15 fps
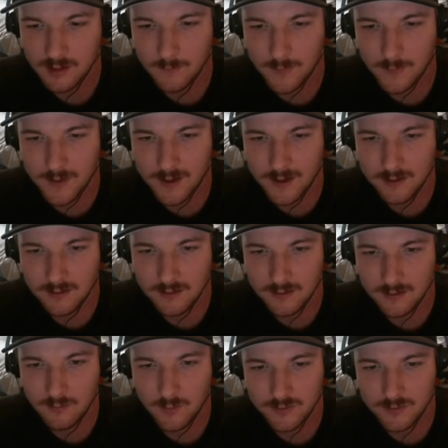but then
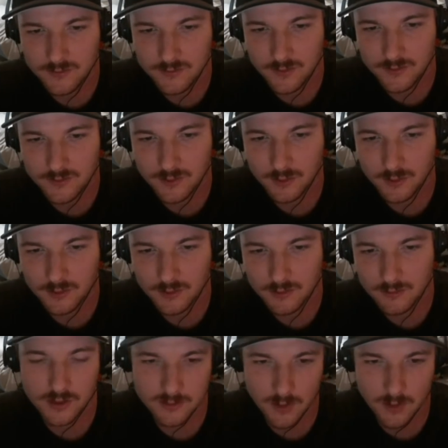when you start to
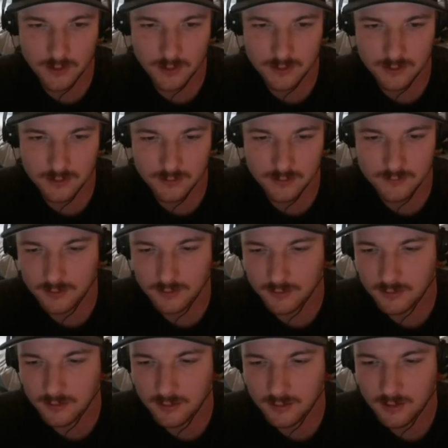look at debunkings
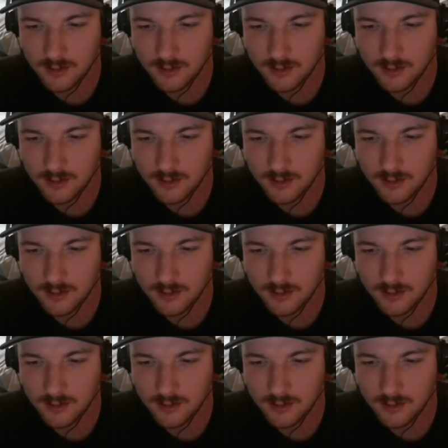and